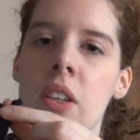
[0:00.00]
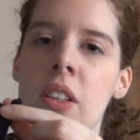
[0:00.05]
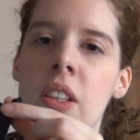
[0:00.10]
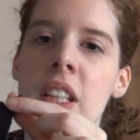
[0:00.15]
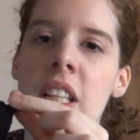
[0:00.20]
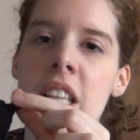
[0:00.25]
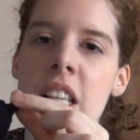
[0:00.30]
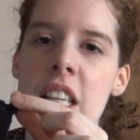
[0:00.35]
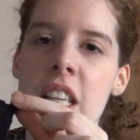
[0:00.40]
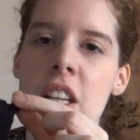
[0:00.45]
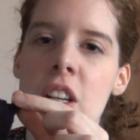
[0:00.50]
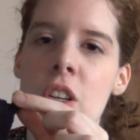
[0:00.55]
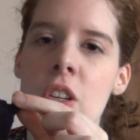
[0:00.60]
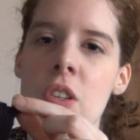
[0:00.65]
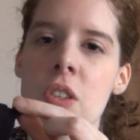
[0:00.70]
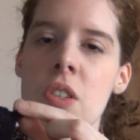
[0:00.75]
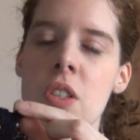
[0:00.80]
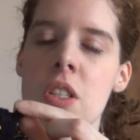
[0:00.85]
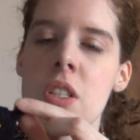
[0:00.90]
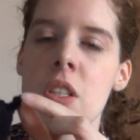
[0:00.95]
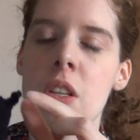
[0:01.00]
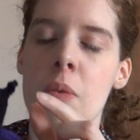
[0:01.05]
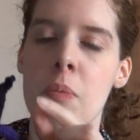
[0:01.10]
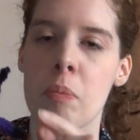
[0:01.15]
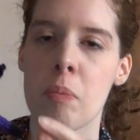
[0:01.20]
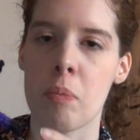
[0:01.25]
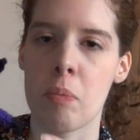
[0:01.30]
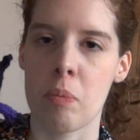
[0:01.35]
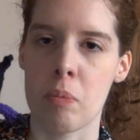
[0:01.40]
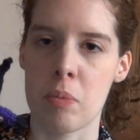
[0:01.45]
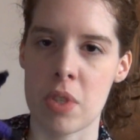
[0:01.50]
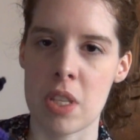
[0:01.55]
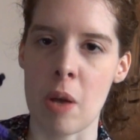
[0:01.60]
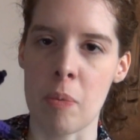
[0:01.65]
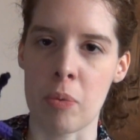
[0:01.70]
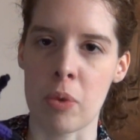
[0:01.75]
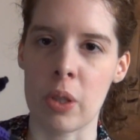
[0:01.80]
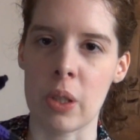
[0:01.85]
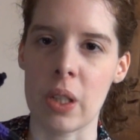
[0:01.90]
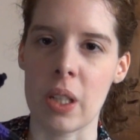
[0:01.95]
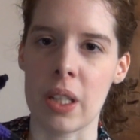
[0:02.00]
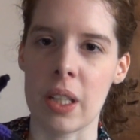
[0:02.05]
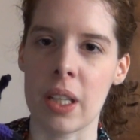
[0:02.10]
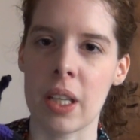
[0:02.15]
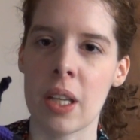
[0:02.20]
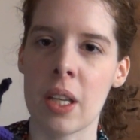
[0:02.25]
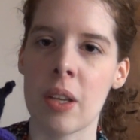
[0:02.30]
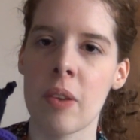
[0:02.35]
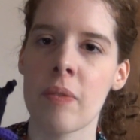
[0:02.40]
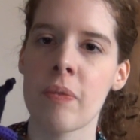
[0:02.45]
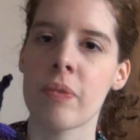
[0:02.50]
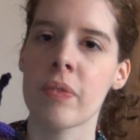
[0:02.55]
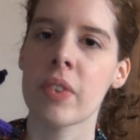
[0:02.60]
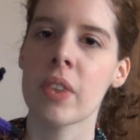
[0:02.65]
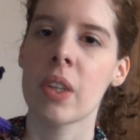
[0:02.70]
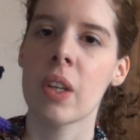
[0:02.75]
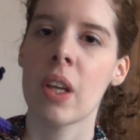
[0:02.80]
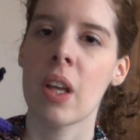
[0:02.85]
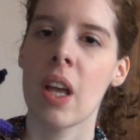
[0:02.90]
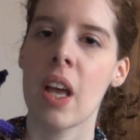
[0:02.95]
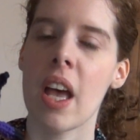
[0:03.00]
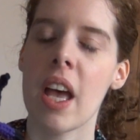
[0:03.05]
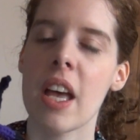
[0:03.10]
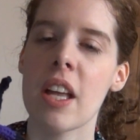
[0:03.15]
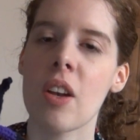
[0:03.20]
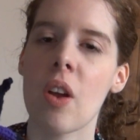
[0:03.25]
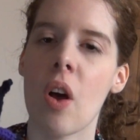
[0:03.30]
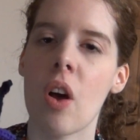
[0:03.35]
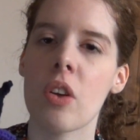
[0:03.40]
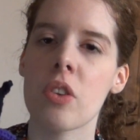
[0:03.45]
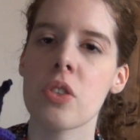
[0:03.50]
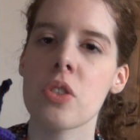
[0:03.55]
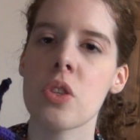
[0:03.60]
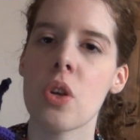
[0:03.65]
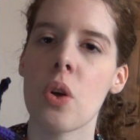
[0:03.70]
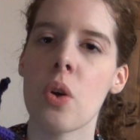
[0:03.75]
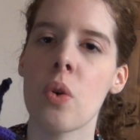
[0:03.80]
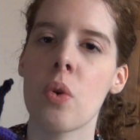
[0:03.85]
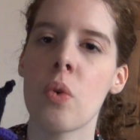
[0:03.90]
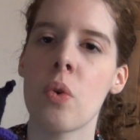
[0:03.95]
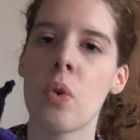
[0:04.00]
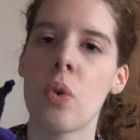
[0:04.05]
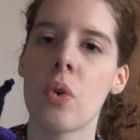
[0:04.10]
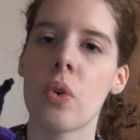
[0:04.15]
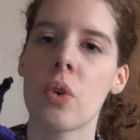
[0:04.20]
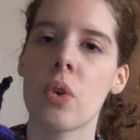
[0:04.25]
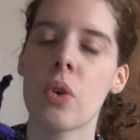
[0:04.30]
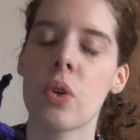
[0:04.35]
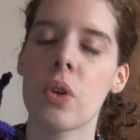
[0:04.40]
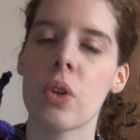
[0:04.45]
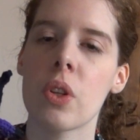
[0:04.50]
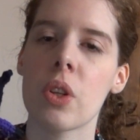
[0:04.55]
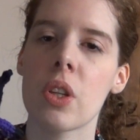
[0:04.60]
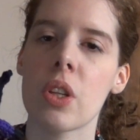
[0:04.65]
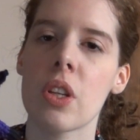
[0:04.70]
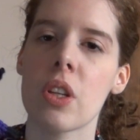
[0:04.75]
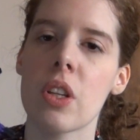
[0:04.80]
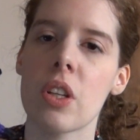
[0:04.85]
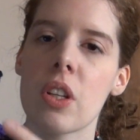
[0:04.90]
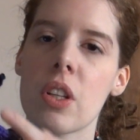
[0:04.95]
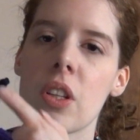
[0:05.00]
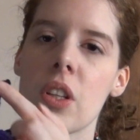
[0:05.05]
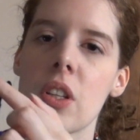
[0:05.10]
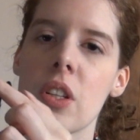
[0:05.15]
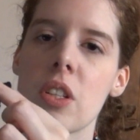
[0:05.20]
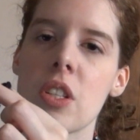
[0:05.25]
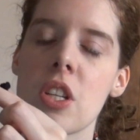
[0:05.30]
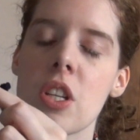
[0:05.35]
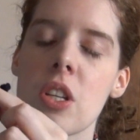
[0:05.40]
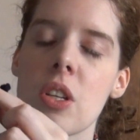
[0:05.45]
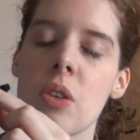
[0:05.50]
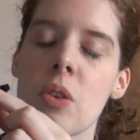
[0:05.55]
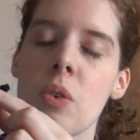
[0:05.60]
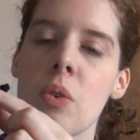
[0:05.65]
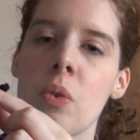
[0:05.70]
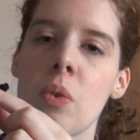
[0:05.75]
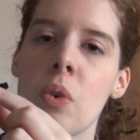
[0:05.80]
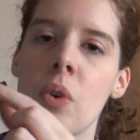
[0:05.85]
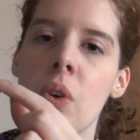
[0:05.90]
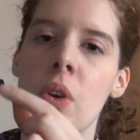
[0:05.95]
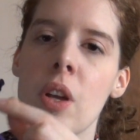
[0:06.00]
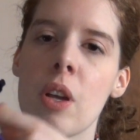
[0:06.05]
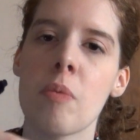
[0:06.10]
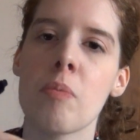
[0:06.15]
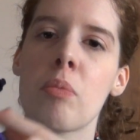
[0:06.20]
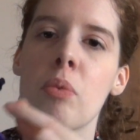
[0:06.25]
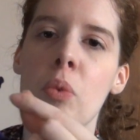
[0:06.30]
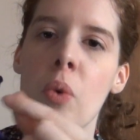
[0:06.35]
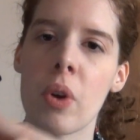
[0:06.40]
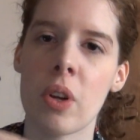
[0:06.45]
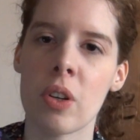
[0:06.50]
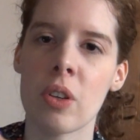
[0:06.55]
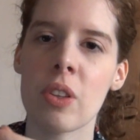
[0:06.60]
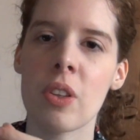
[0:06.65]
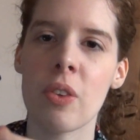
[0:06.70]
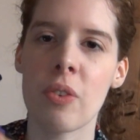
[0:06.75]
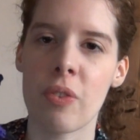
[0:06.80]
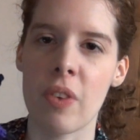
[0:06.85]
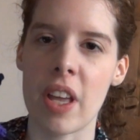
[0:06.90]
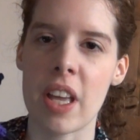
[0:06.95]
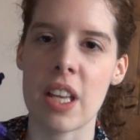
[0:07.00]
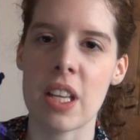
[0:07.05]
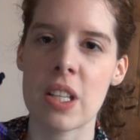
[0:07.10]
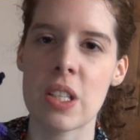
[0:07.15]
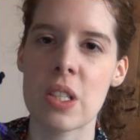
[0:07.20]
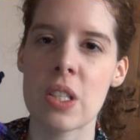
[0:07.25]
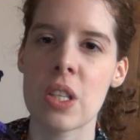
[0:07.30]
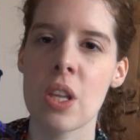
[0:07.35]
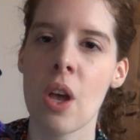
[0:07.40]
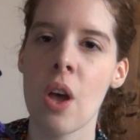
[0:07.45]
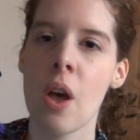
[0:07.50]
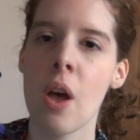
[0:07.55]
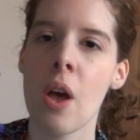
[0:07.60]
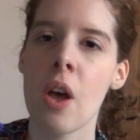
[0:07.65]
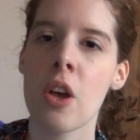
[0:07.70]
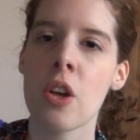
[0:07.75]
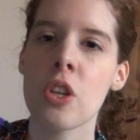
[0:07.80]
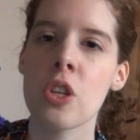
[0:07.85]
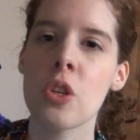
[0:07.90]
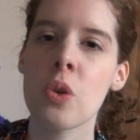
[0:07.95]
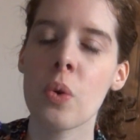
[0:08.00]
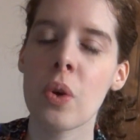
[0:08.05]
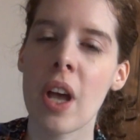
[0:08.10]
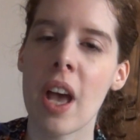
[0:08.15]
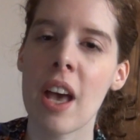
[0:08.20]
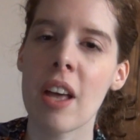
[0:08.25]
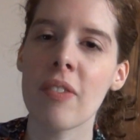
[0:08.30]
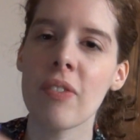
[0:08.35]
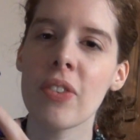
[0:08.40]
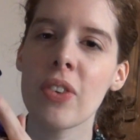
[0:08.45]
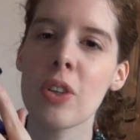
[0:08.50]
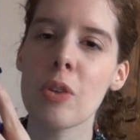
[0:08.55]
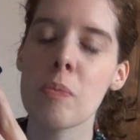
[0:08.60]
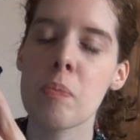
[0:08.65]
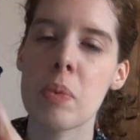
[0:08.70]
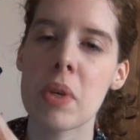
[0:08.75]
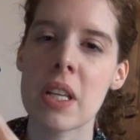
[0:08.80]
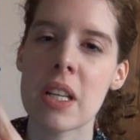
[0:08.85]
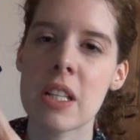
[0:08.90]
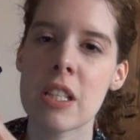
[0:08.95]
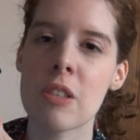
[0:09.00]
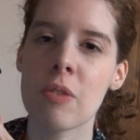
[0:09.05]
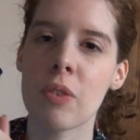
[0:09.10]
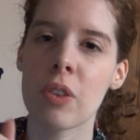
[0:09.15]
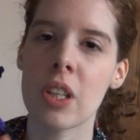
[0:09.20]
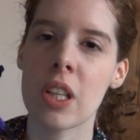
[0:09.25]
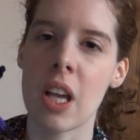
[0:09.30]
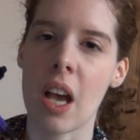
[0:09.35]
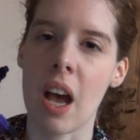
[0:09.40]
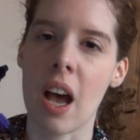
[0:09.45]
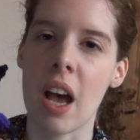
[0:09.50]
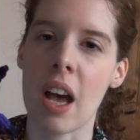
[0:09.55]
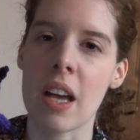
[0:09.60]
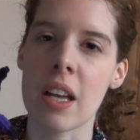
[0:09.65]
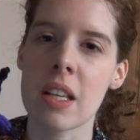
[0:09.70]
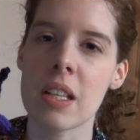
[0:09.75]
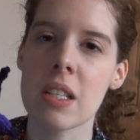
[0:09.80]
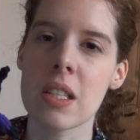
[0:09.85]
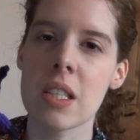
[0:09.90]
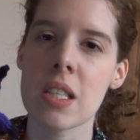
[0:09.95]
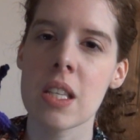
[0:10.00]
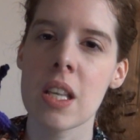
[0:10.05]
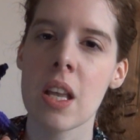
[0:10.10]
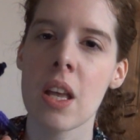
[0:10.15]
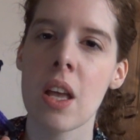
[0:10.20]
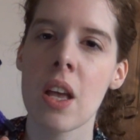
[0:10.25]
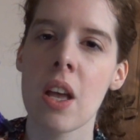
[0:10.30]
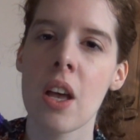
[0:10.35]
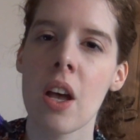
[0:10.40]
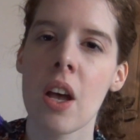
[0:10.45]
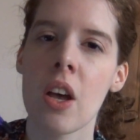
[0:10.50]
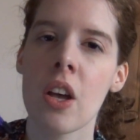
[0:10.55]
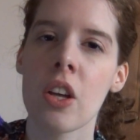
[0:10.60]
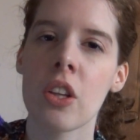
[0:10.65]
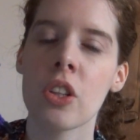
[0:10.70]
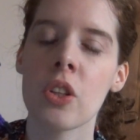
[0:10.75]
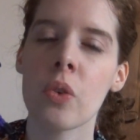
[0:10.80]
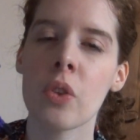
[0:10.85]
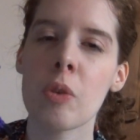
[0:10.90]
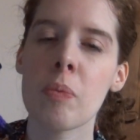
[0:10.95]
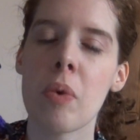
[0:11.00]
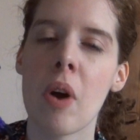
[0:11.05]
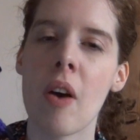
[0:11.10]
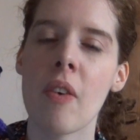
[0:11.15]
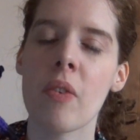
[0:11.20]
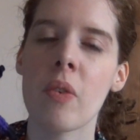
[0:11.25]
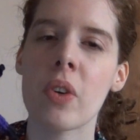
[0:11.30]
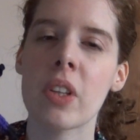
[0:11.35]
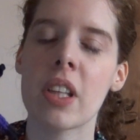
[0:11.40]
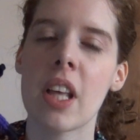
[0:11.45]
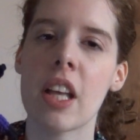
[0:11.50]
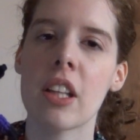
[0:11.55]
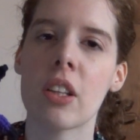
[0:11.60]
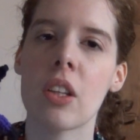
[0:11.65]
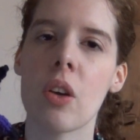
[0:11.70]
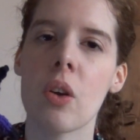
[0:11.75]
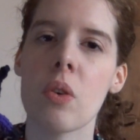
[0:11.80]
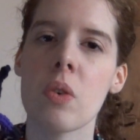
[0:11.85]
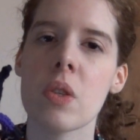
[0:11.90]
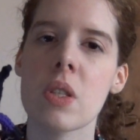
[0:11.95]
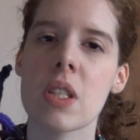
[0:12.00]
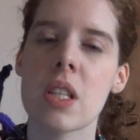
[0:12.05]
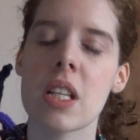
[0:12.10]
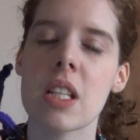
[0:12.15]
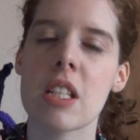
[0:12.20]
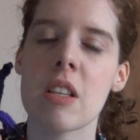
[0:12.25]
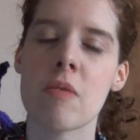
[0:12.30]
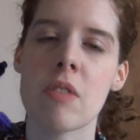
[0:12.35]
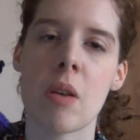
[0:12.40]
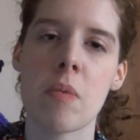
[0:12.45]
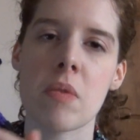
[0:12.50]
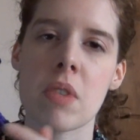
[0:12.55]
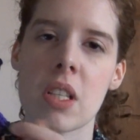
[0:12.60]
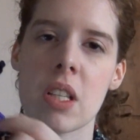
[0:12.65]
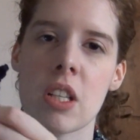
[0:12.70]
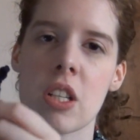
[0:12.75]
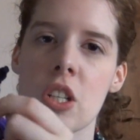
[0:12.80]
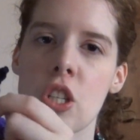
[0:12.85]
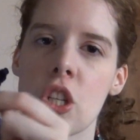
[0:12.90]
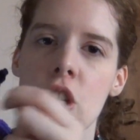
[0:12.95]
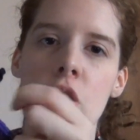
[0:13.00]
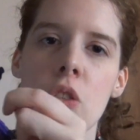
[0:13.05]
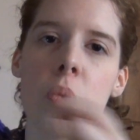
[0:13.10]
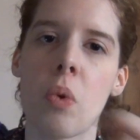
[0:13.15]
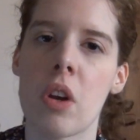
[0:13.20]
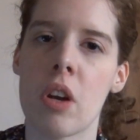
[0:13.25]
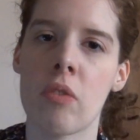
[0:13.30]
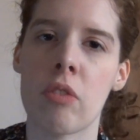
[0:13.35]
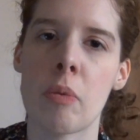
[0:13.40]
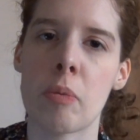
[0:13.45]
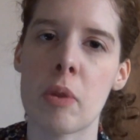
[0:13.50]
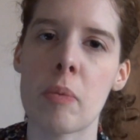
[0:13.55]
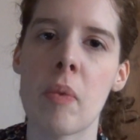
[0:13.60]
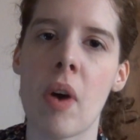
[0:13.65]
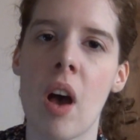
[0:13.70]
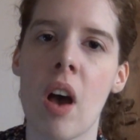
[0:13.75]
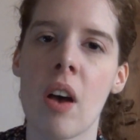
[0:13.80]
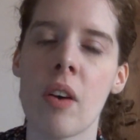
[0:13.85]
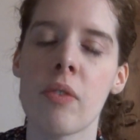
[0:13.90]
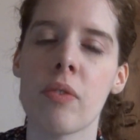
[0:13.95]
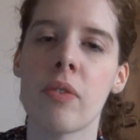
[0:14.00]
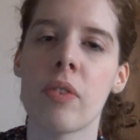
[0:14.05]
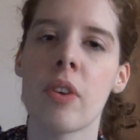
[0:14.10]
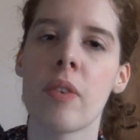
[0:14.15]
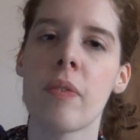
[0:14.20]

the ears separately, and also to embroider the face. You can put beads for the eyes. The only problem with that though is that sometimes children want to rip them off.